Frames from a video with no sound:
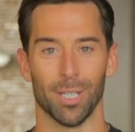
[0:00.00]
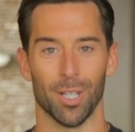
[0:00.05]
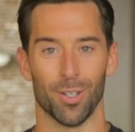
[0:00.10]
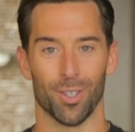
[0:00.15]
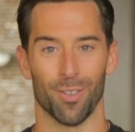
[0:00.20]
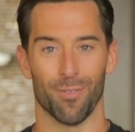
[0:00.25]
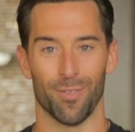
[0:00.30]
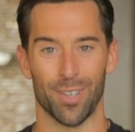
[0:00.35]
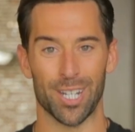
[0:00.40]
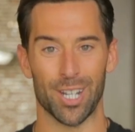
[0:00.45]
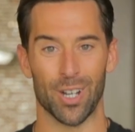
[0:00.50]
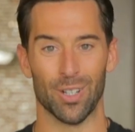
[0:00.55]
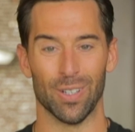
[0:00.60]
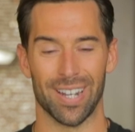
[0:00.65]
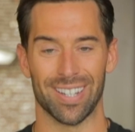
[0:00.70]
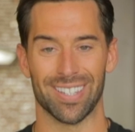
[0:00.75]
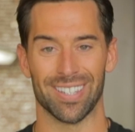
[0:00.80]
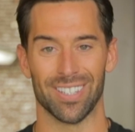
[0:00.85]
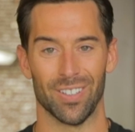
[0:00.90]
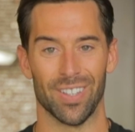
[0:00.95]
below the video.
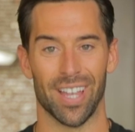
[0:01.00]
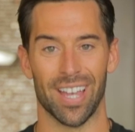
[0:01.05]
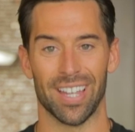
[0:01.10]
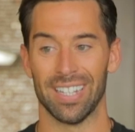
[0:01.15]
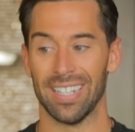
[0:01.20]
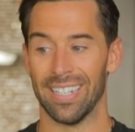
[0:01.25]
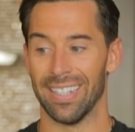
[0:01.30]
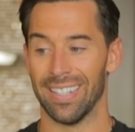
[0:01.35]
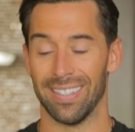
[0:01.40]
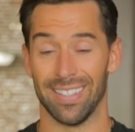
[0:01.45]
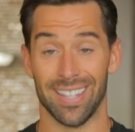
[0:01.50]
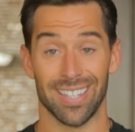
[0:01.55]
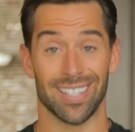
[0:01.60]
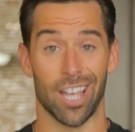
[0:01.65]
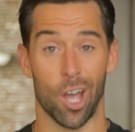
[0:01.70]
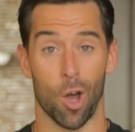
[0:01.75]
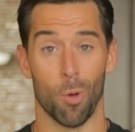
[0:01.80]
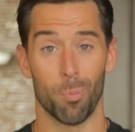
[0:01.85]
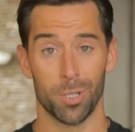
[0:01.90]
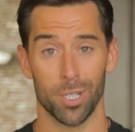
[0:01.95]
Let us know that this
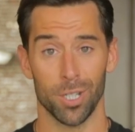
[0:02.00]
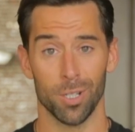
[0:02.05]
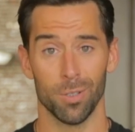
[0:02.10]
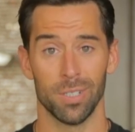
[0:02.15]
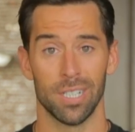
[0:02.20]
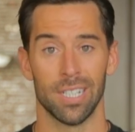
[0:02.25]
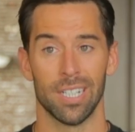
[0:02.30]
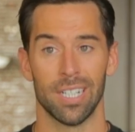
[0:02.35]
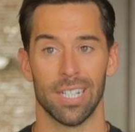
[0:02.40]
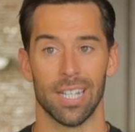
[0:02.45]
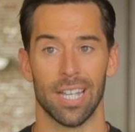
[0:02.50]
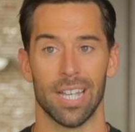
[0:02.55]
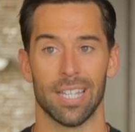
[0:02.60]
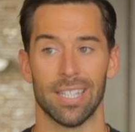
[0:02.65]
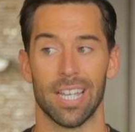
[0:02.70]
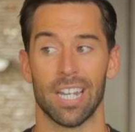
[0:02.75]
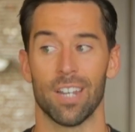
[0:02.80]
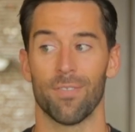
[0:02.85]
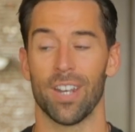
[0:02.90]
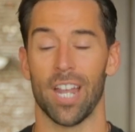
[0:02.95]
helped you. And
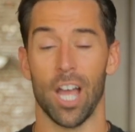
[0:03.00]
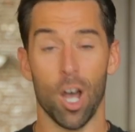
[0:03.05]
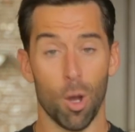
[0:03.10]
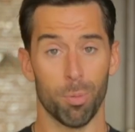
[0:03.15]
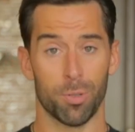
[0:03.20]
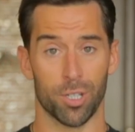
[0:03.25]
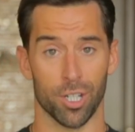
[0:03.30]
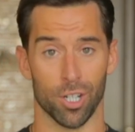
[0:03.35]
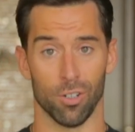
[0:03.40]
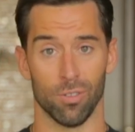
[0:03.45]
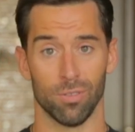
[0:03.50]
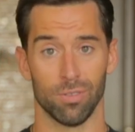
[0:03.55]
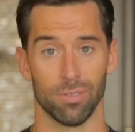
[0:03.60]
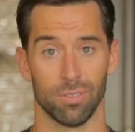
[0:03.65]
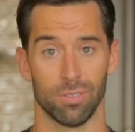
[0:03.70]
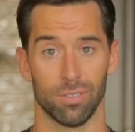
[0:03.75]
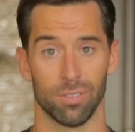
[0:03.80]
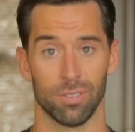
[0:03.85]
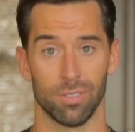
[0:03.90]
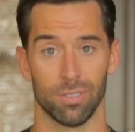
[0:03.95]
then if it helped you,
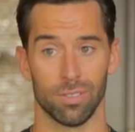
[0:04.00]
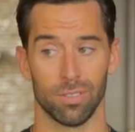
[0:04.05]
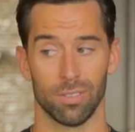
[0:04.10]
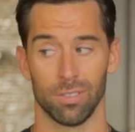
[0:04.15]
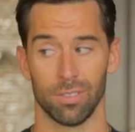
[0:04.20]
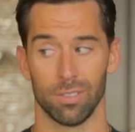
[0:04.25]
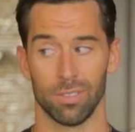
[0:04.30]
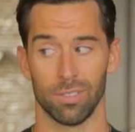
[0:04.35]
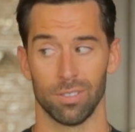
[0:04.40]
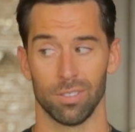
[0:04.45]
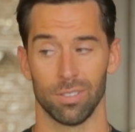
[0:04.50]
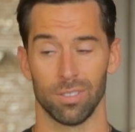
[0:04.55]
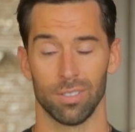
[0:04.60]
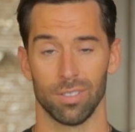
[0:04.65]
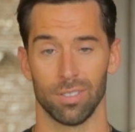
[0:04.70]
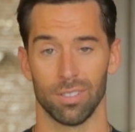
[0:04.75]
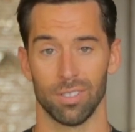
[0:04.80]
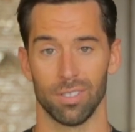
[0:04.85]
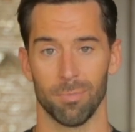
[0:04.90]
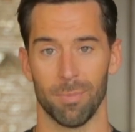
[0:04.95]

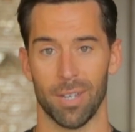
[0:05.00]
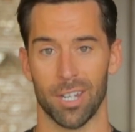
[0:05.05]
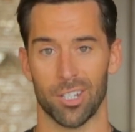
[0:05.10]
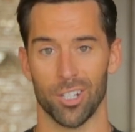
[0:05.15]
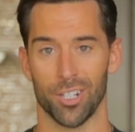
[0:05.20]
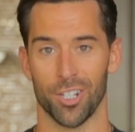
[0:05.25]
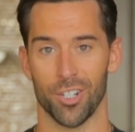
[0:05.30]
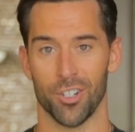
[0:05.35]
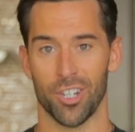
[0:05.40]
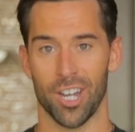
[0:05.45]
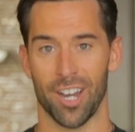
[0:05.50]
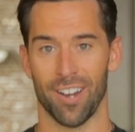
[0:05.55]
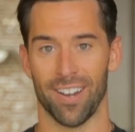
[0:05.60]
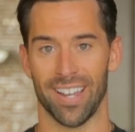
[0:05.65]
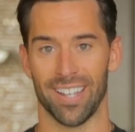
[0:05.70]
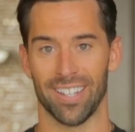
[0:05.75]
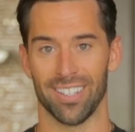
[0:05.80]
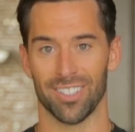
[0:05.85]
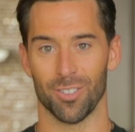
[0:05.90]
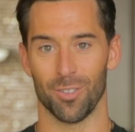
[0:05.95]
make sure you share
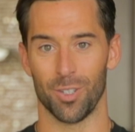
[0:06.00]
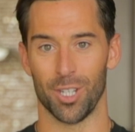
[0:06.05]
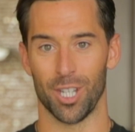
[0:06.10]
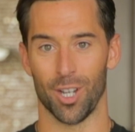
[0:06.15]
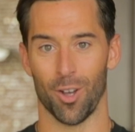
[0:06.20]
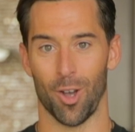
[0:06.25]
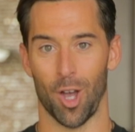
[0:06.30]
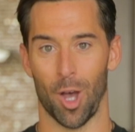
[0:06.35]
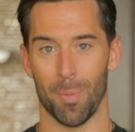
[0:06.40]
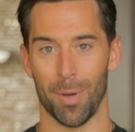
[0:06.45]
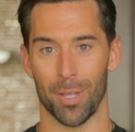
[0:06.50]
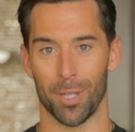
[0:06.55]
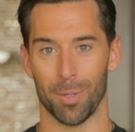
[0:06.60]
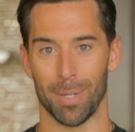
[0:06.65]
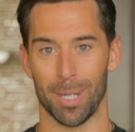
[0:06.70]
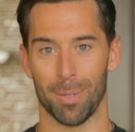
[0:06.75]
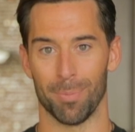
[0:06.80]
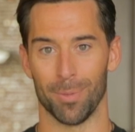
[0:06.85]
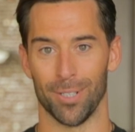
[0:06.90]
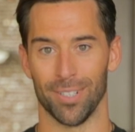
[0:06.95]
it so you can go help other
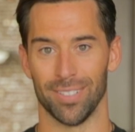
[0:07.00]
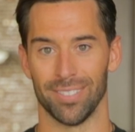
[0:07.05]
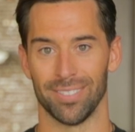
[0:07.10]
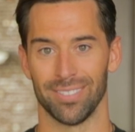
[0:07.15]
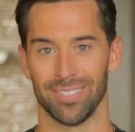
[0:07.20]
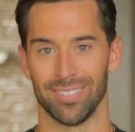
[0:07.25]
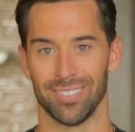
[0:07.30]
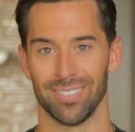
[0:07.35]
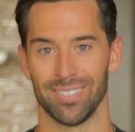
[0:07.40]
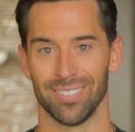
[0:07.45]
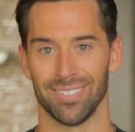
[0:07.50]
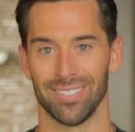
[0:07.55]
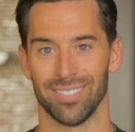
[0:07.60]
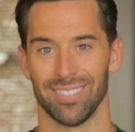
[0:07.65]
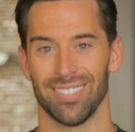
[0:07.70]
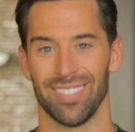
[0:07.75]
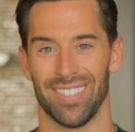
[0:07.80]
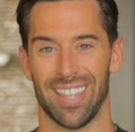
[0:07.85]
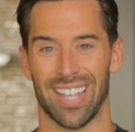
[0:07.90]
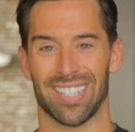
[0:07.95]
people.
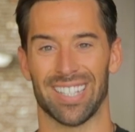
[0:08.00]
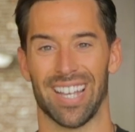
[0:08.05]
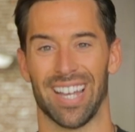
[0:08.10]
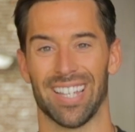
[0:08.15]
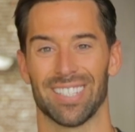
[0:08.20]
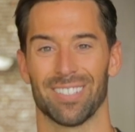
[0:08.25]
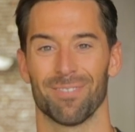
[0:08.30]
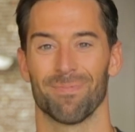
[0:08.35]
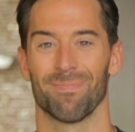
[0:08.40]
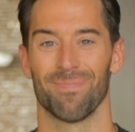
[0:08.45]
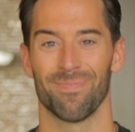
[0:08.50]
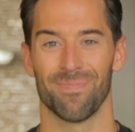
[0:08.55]
Thanks guys.